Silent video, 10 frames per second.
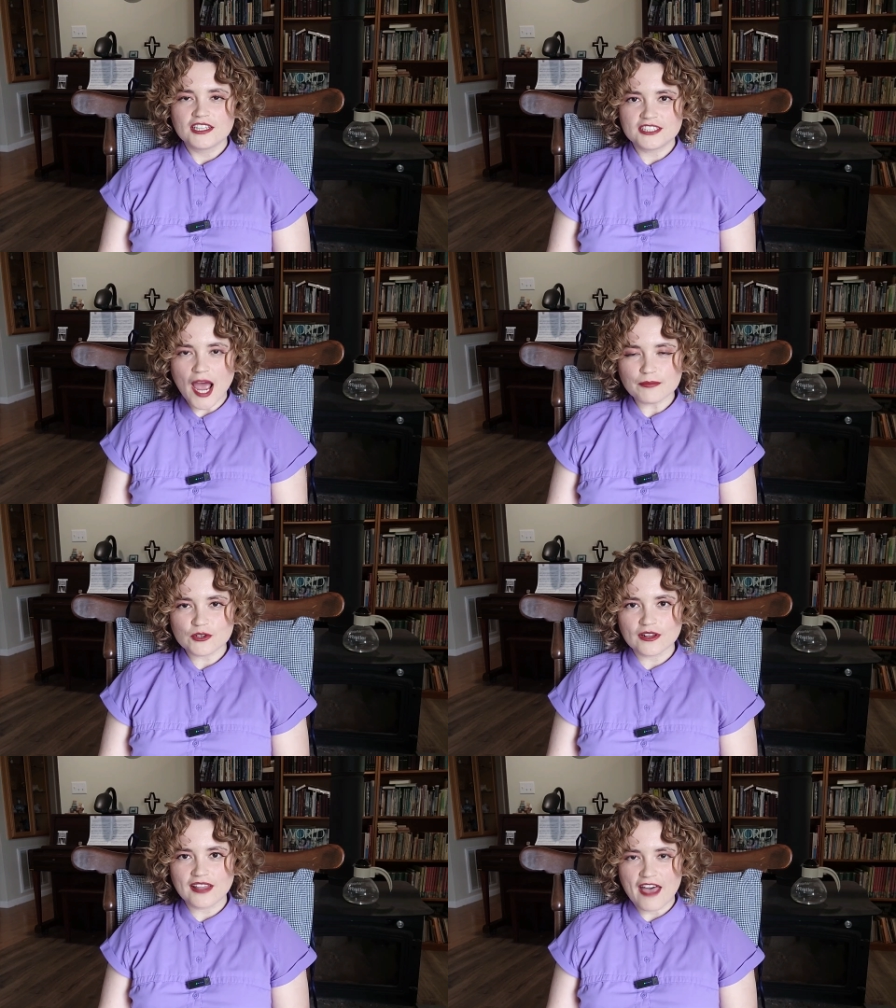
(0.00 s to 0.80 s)

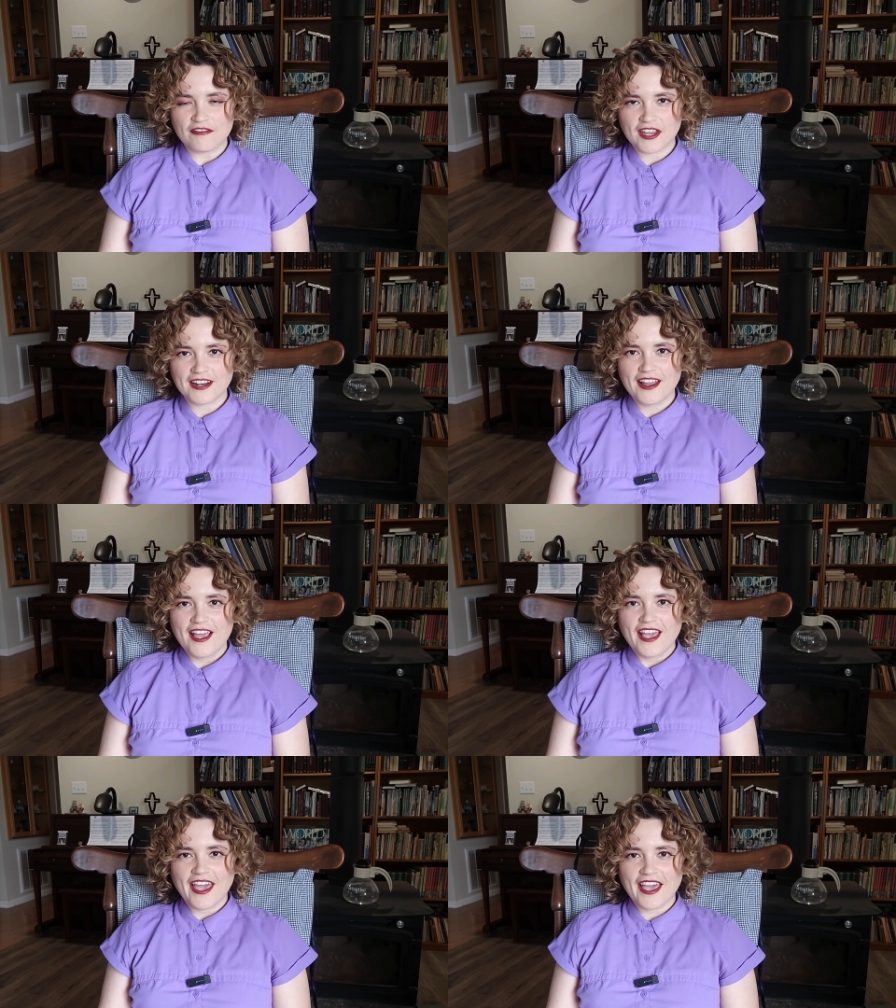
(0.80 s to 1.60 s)
Chapter 11
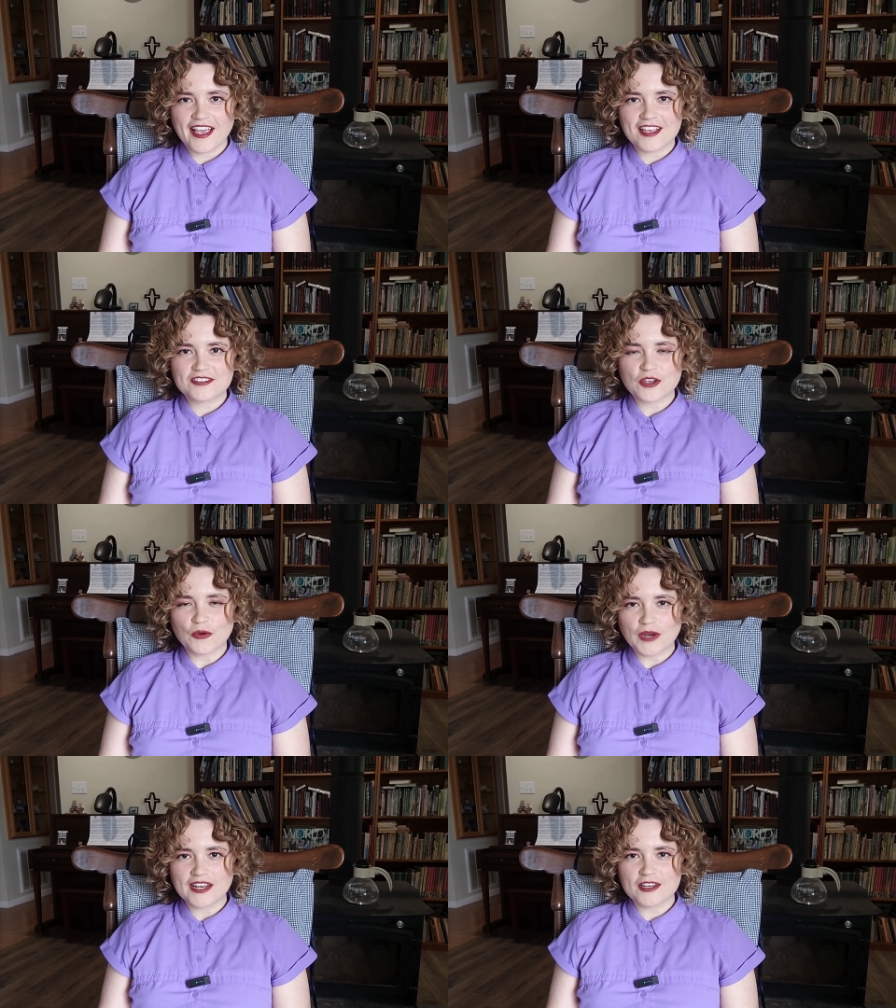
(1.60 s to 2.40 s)
is
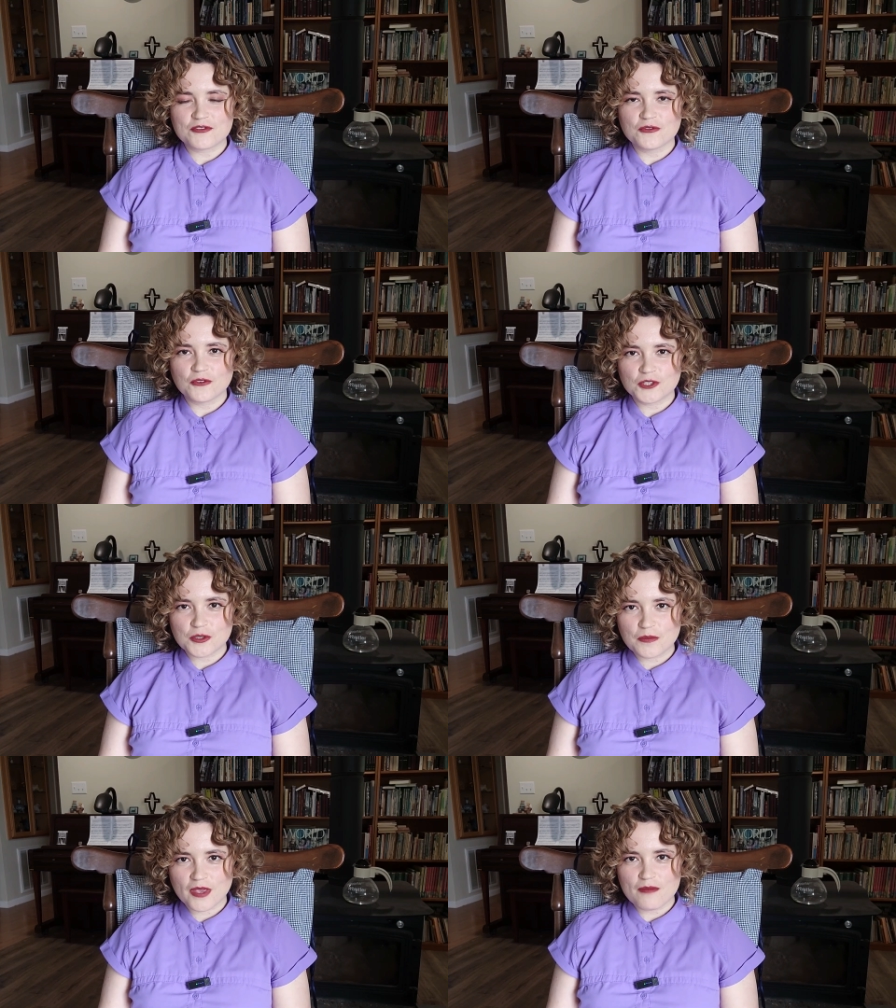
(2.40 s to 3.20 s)
written
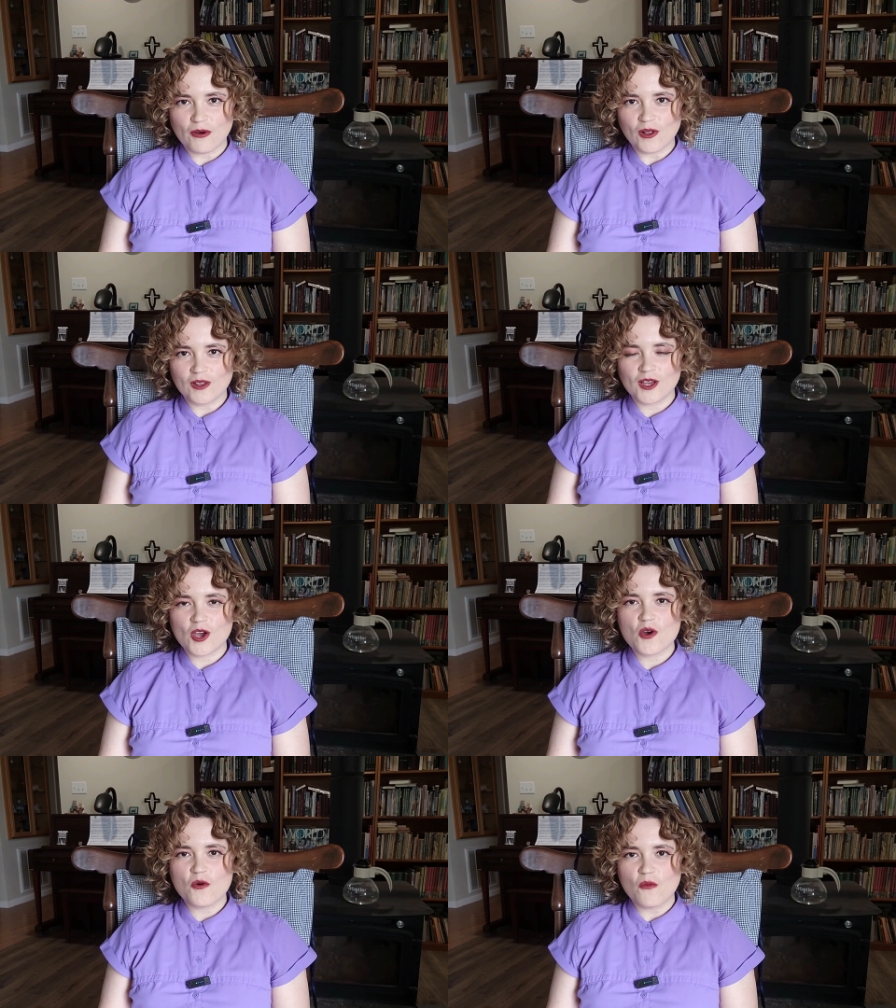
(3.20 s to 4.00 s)
to people
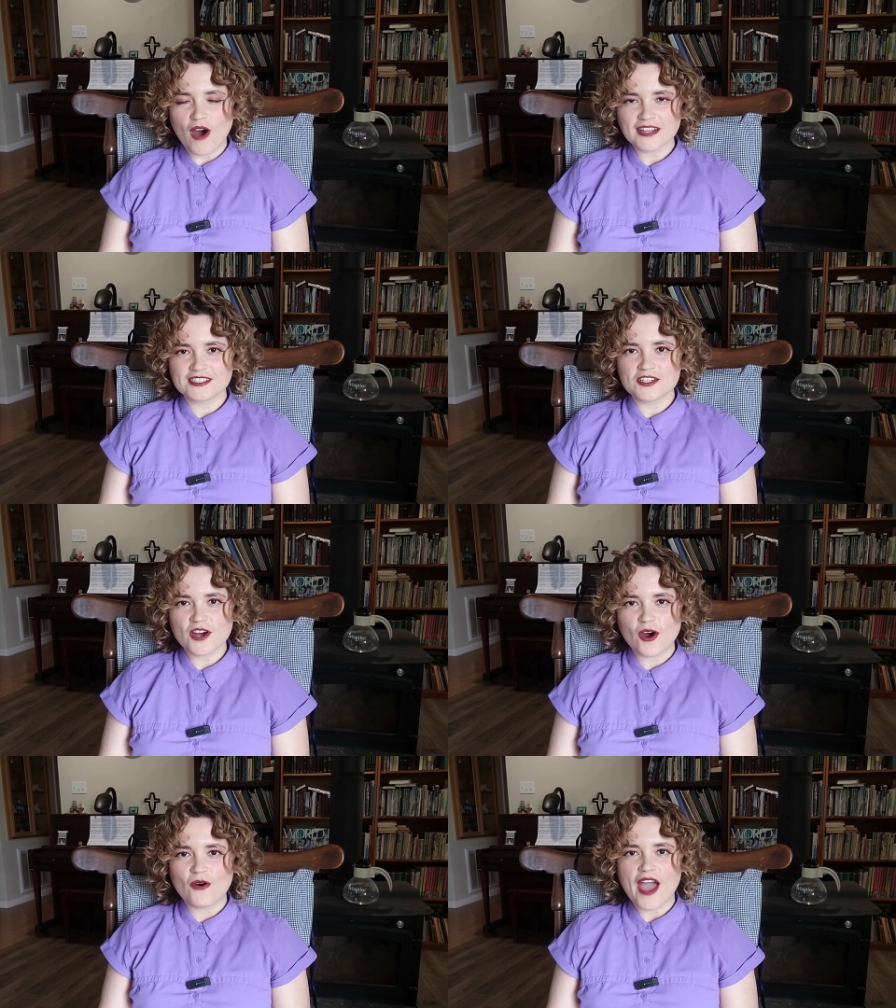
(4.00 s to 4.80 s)
who want to
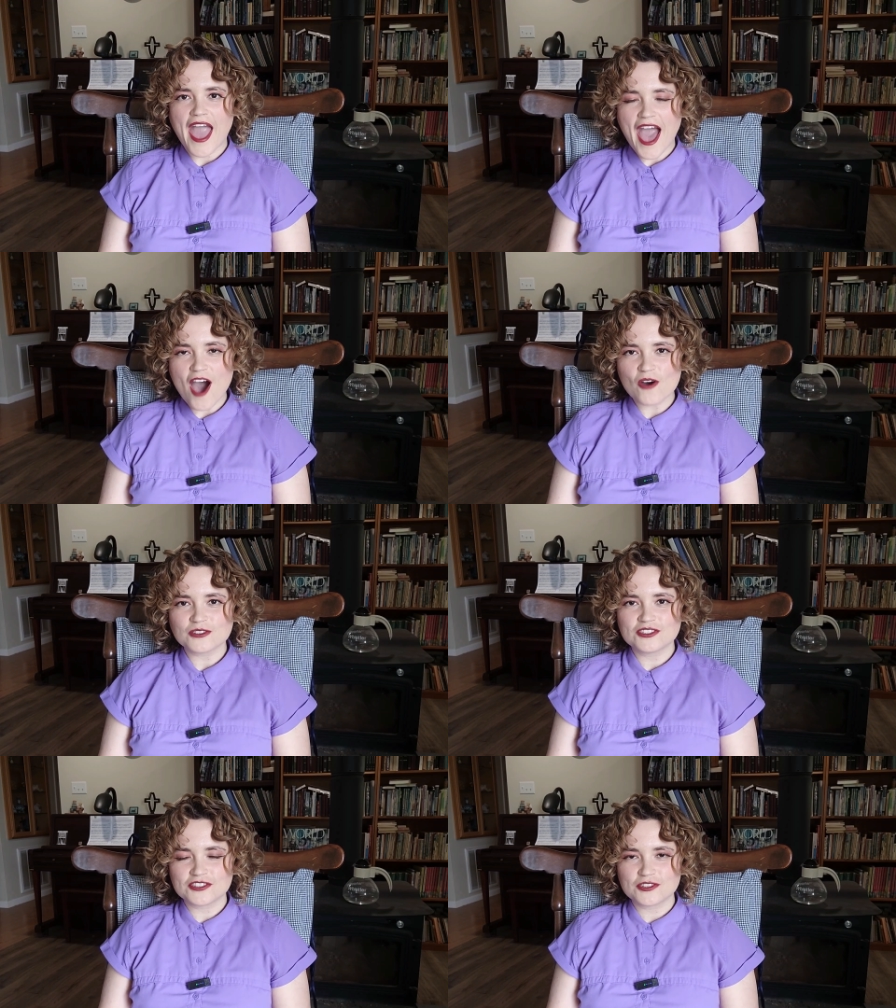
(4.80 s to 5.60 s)
know
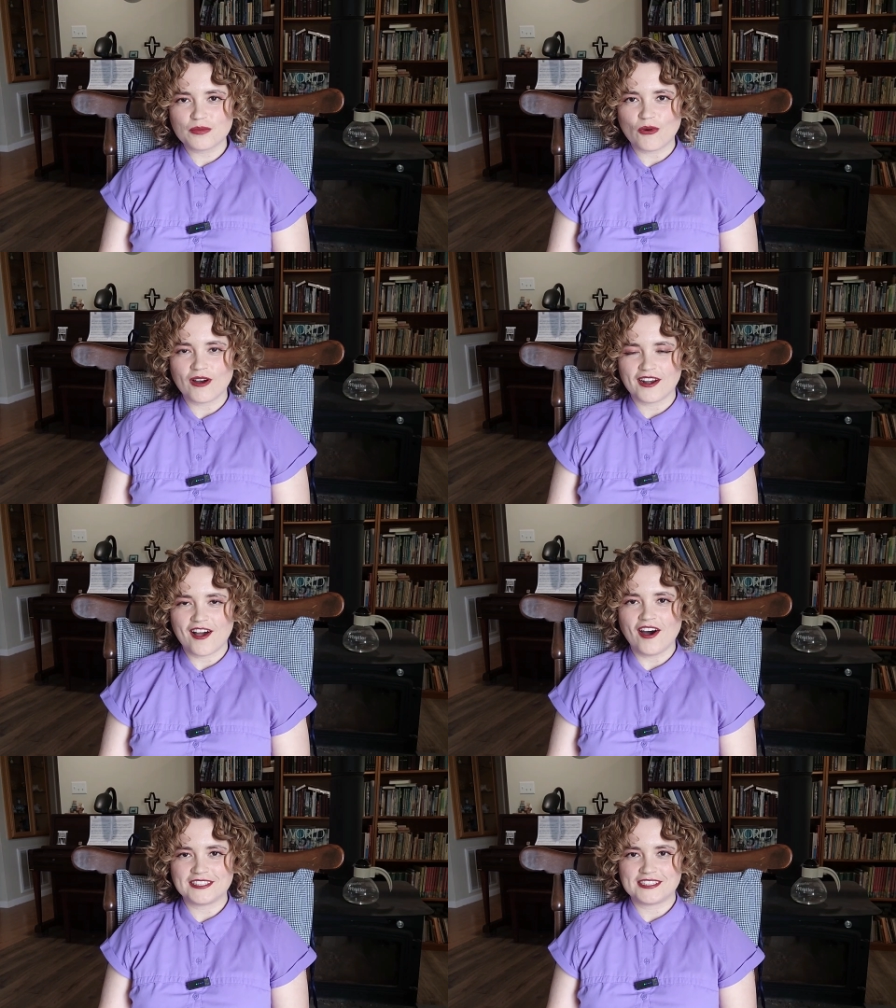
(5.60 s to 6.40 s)
how to support
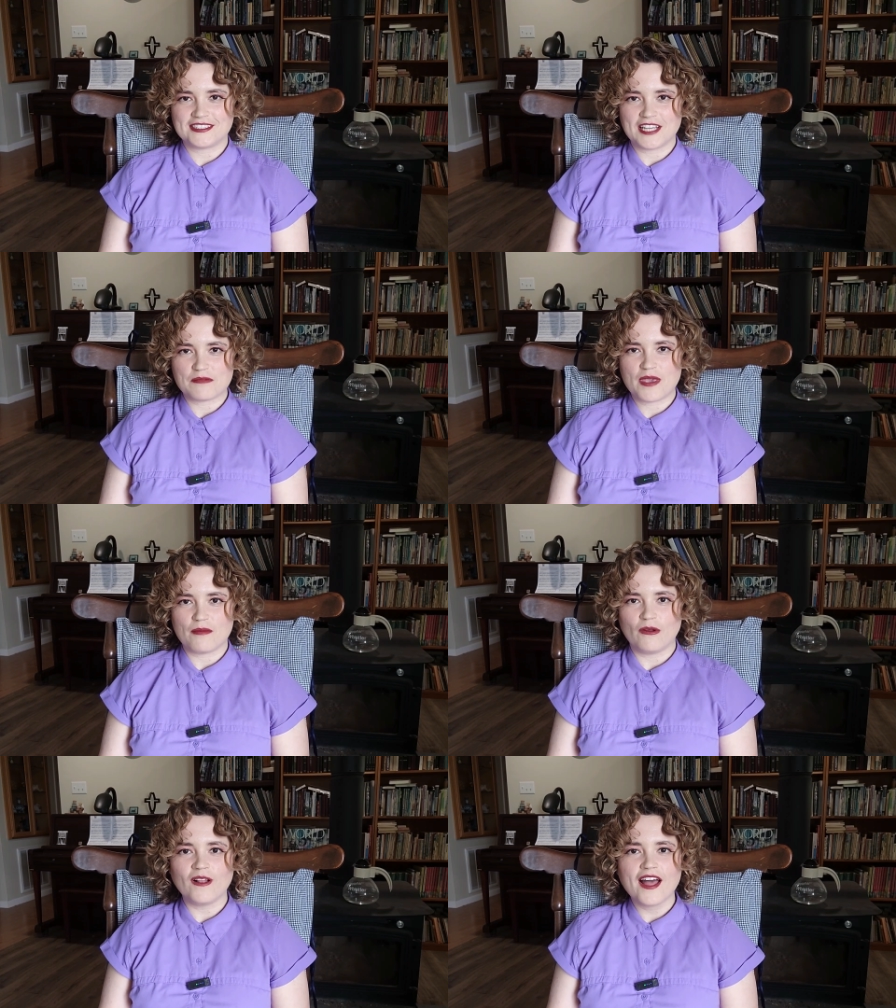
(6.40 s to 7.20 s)
autistic
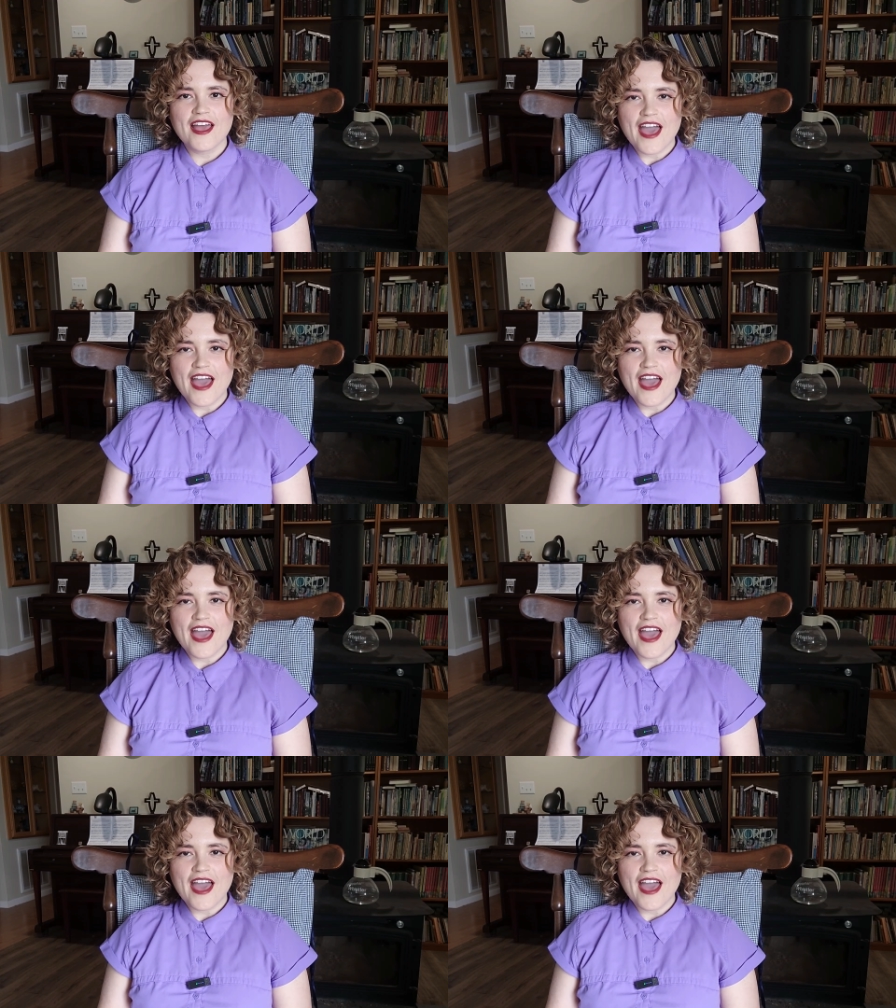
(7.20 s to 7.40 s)
people.